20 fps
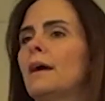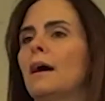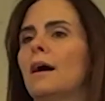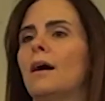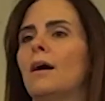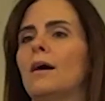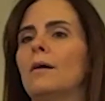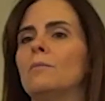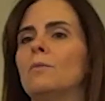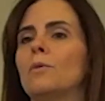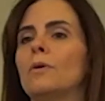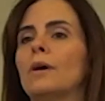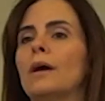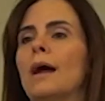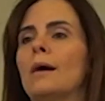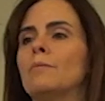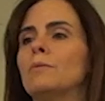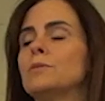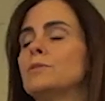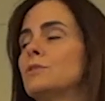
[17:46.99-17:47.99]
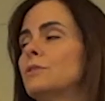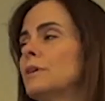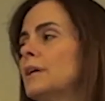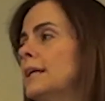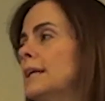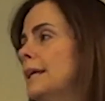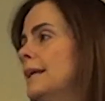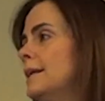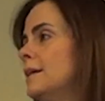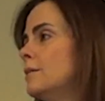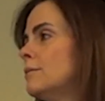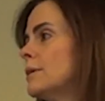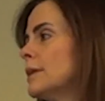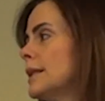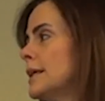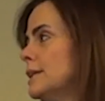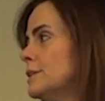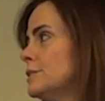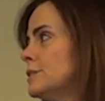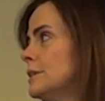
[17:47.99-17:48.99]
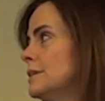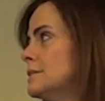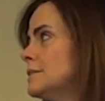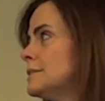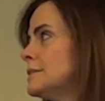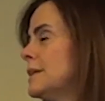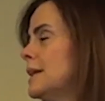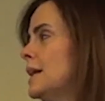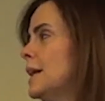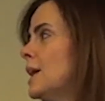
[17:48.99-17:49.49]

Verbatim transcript: um, or Aboriginal Canadian relations.